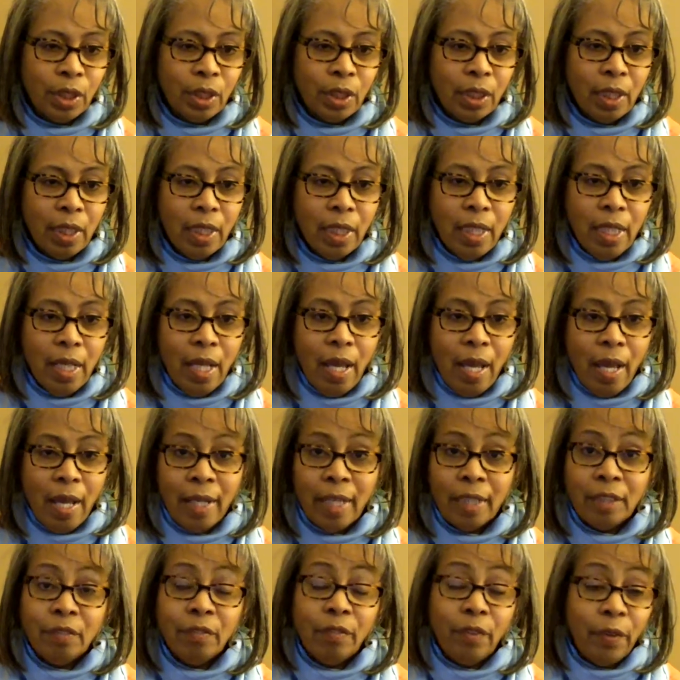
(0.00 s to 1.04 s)

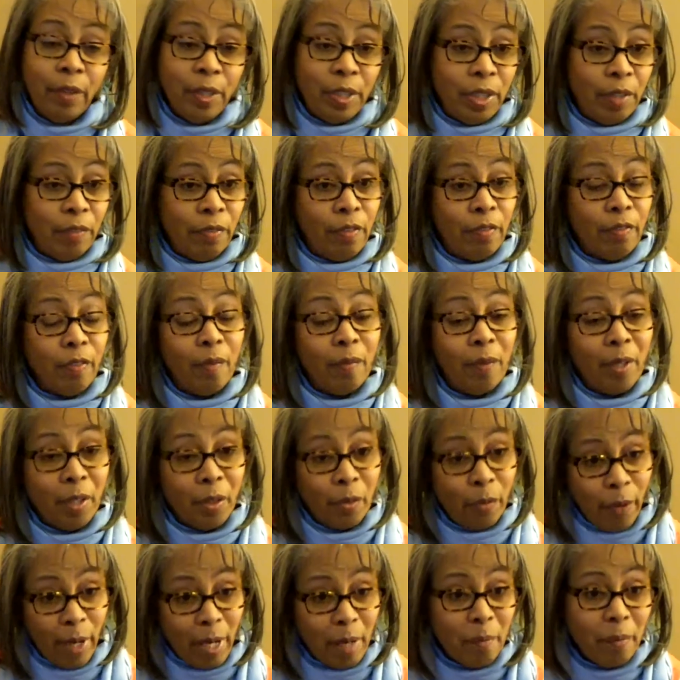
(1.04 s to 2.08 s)
And that's very different from their
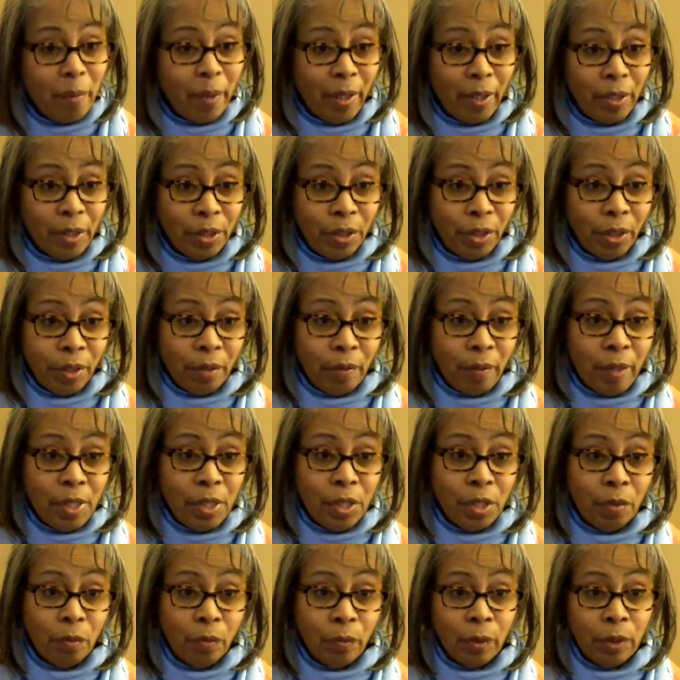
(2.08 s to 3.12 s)
grandparents'
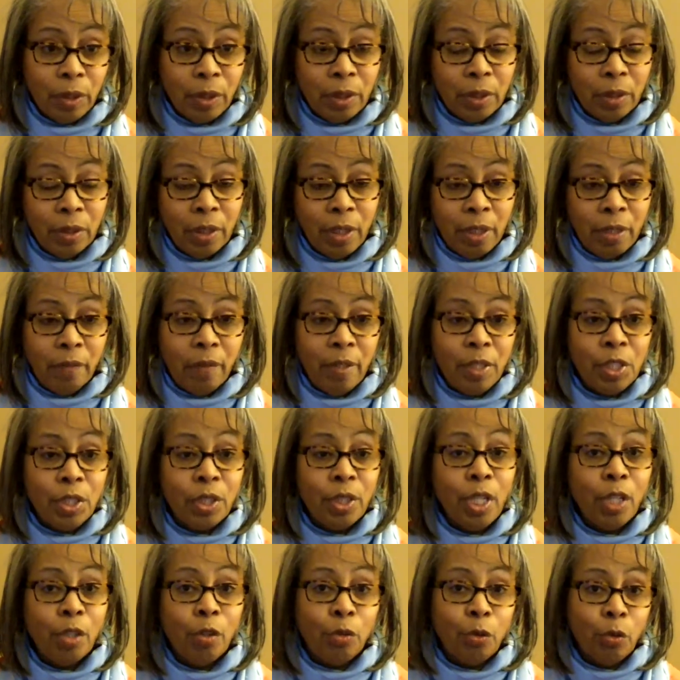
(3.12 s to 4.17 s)
generation, which is a
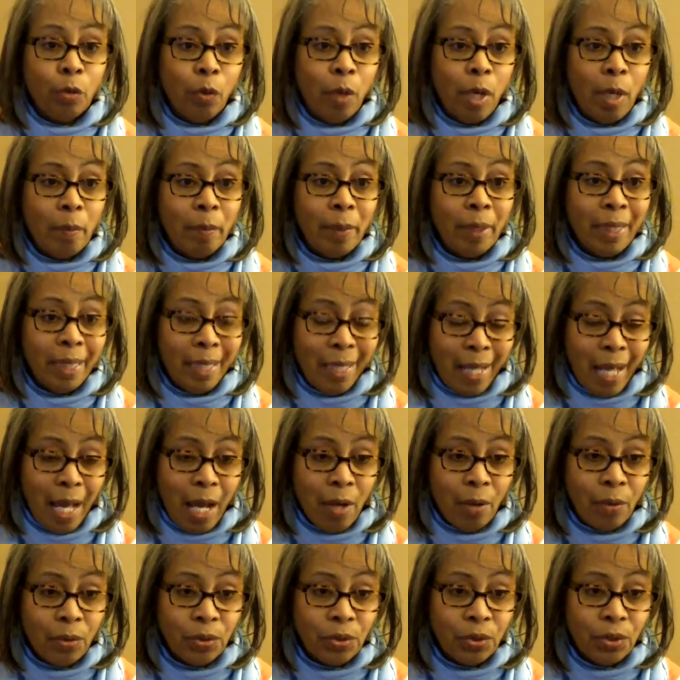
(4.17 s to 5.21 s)
generation that grew up in
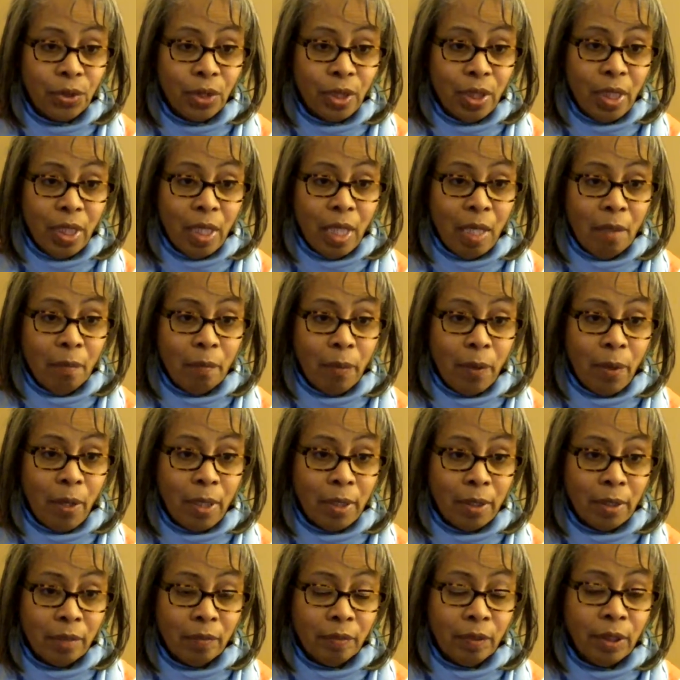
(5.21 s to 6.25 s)
Laos and
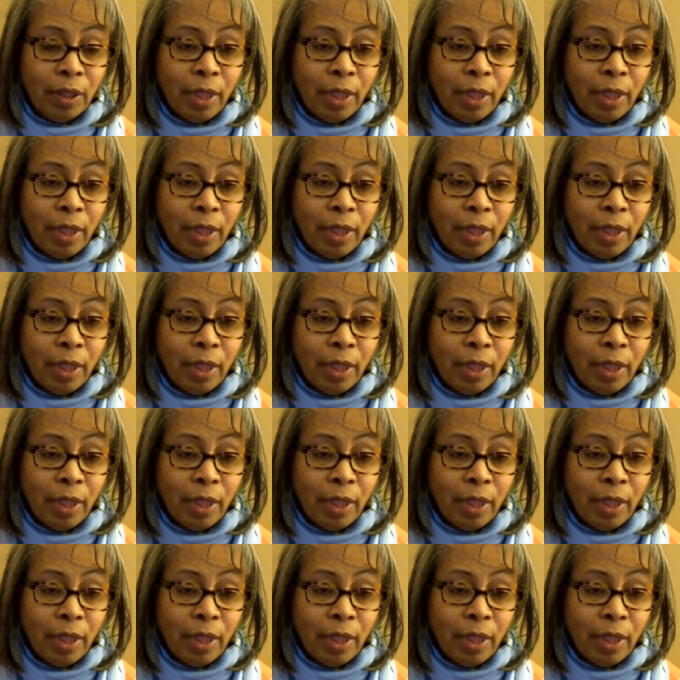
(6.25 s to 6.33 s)
parts of